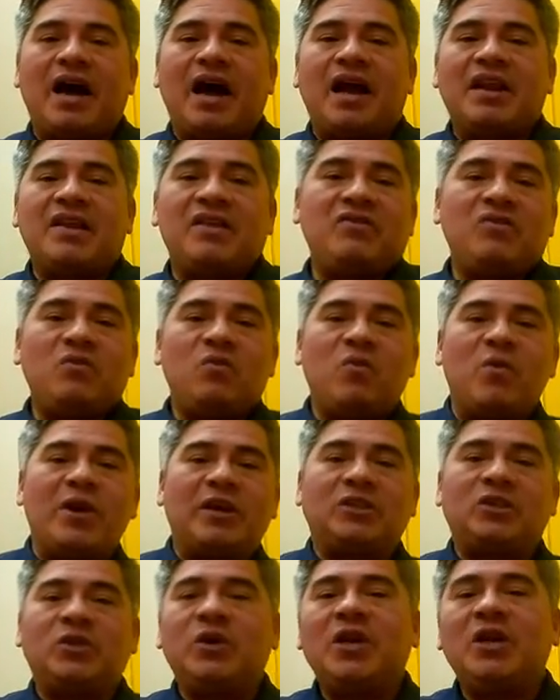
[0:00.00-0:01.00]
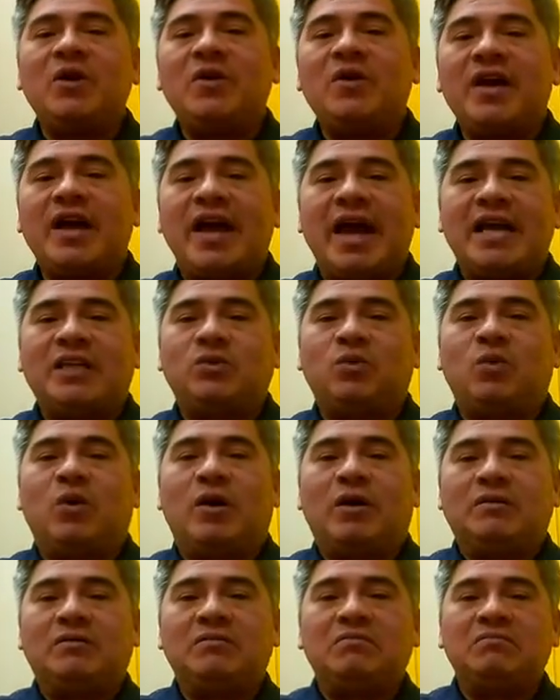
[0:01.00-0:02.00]
And if you were to elongate
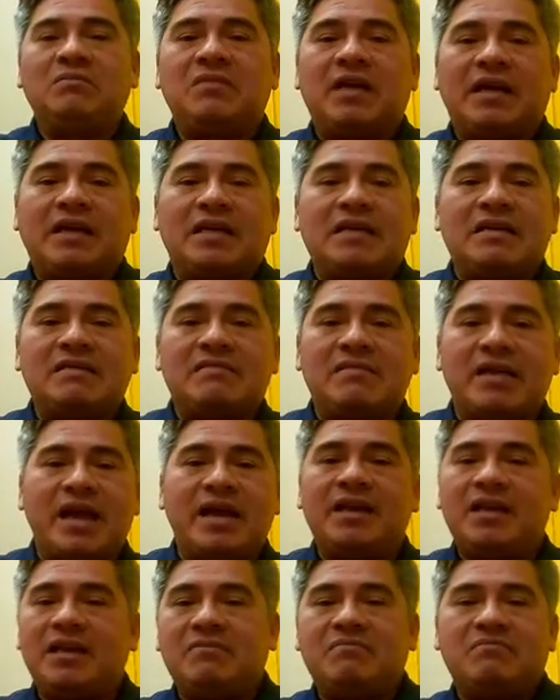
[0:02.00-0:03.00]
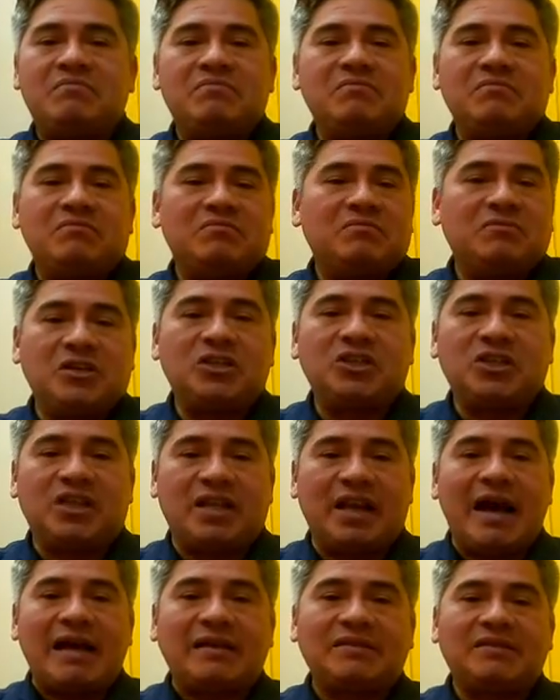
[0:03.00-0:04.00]
one, like in any
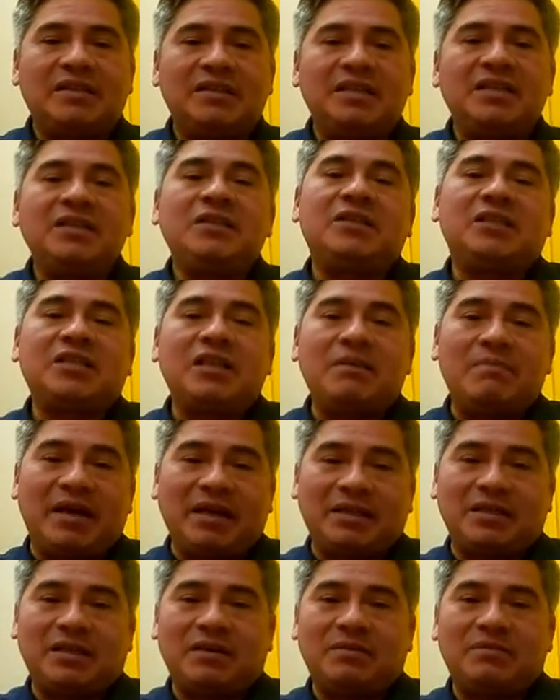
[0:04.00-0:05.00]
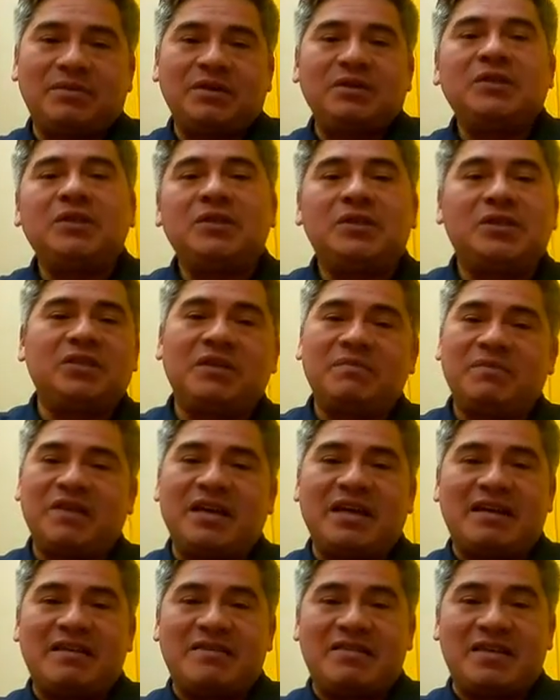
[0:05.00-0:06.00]
regional accent, it doesn't matter because it doesn't
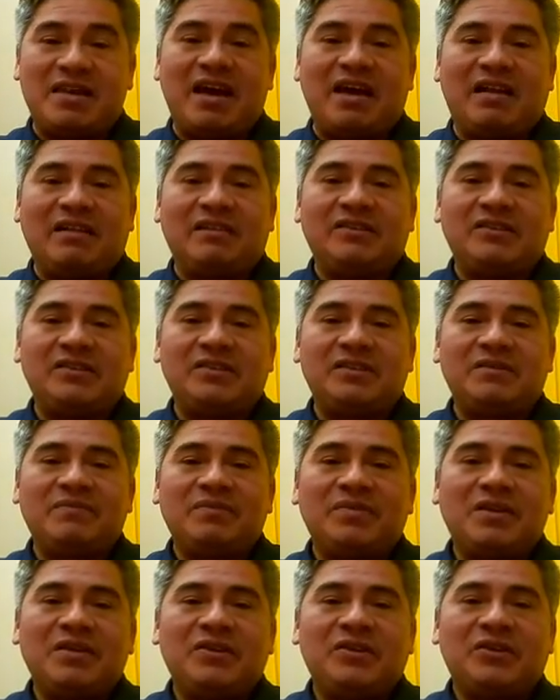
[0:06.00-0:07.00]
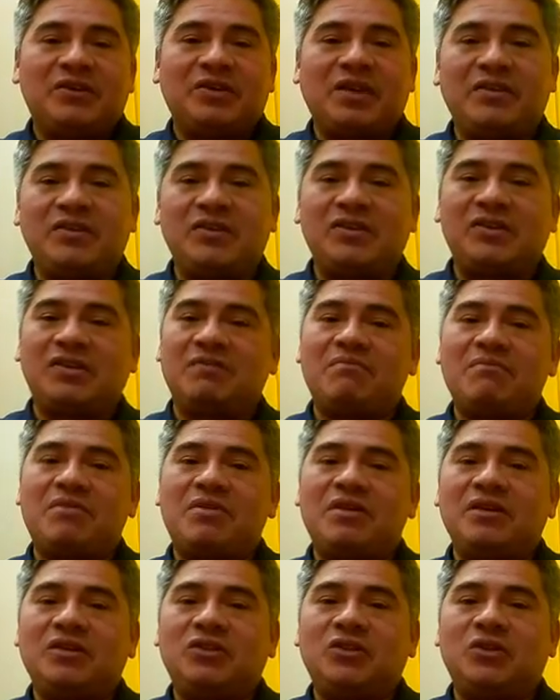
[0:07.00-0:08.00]
mean anything else. So that is
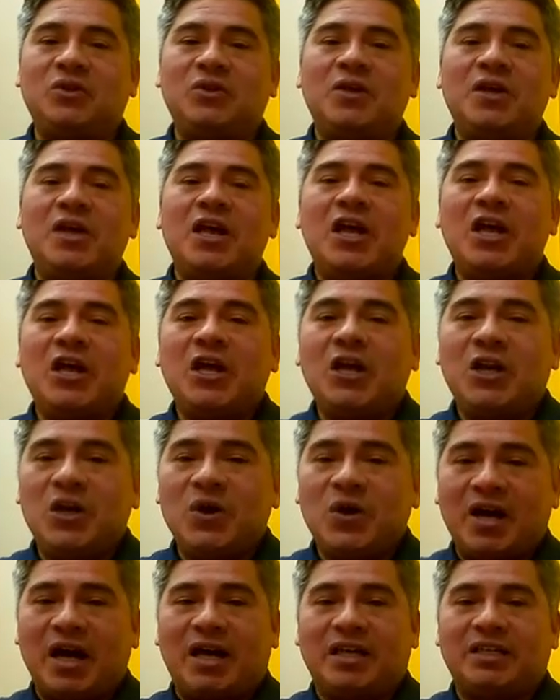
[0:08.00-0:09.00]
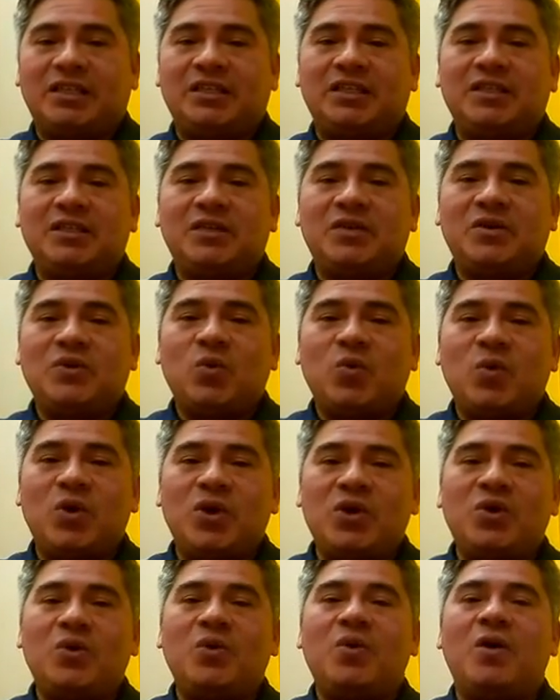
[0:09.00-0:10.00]
something to look at
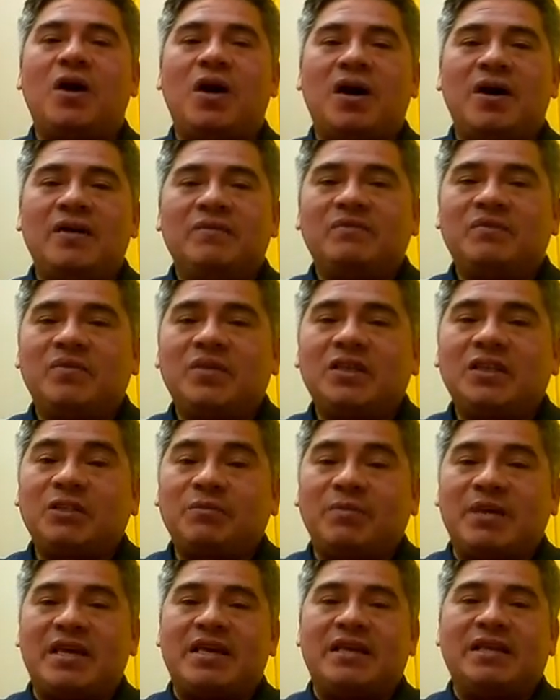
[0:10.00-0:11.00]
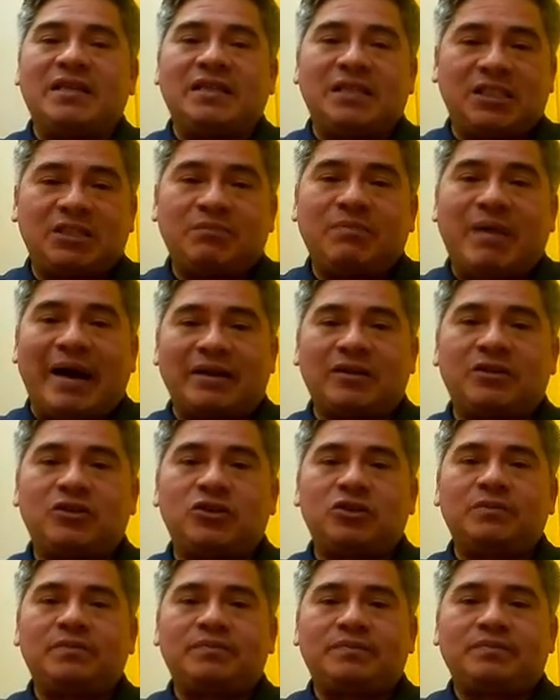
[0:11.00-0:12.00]
when you are speaking
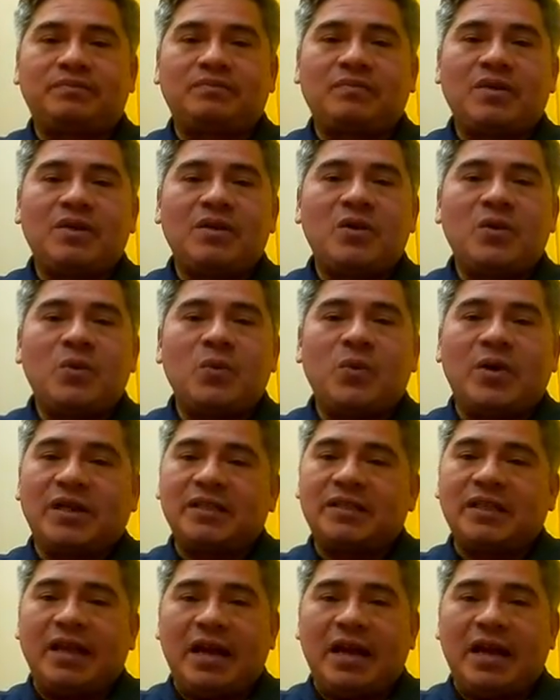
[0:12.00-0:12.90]
Spanish. Whereas